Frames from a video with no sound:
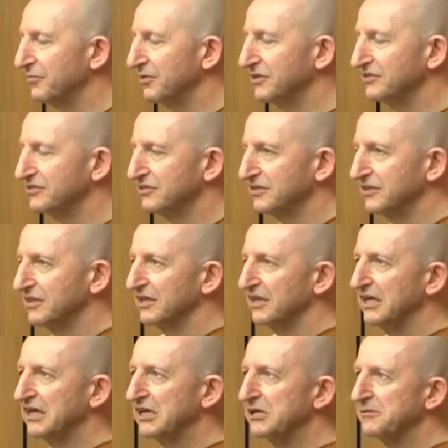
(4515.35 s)
But
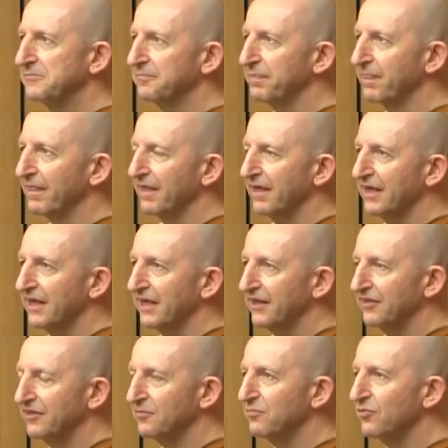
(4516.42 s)
um,
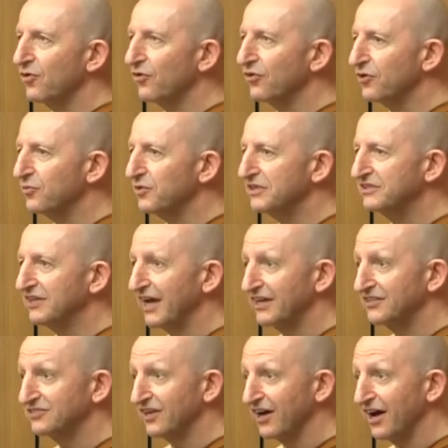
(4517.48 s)
the more that we
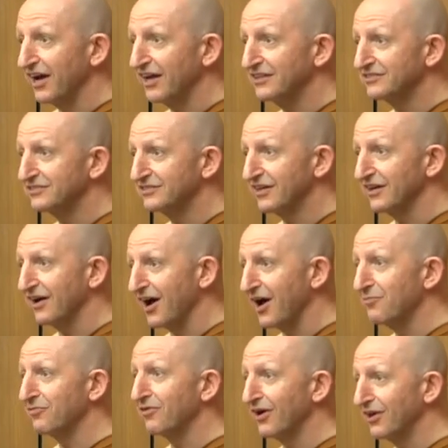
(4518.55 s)
take sides, you know,
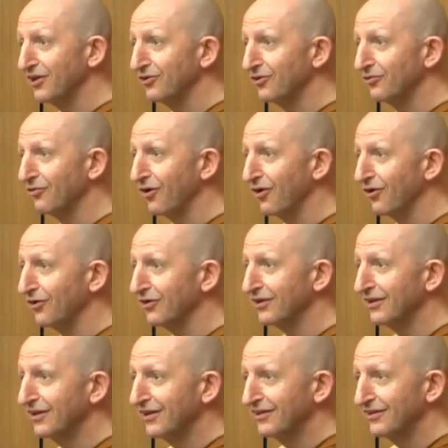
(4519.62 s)
I'm right, you're
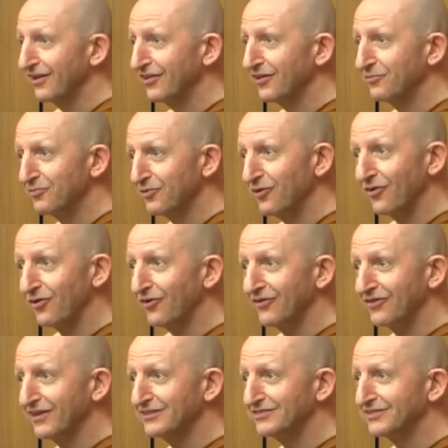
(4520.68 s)
wrong, then the
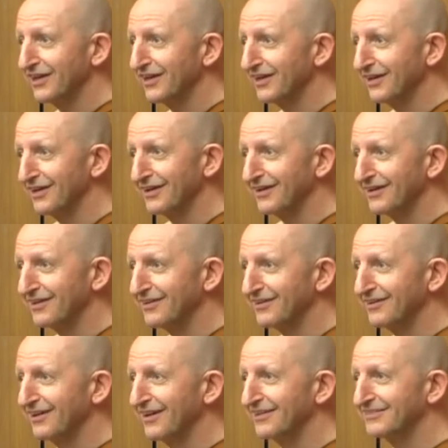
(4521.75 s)
more there's gonna,
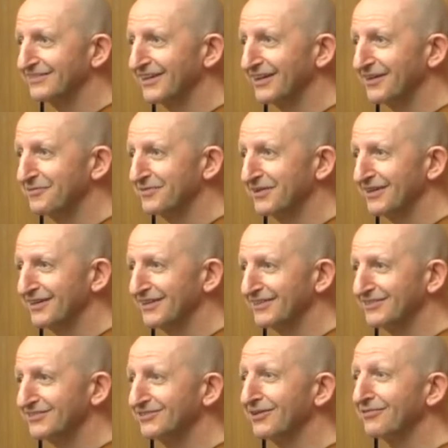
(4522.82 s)
you know, it's going to
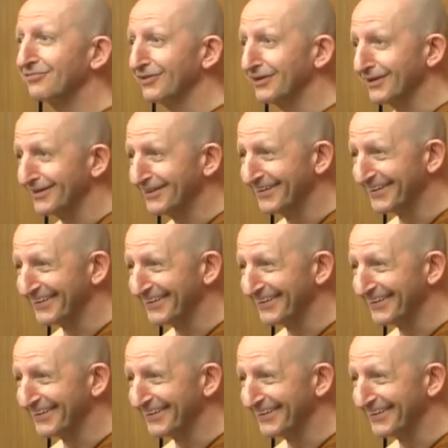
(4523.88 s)
be suffering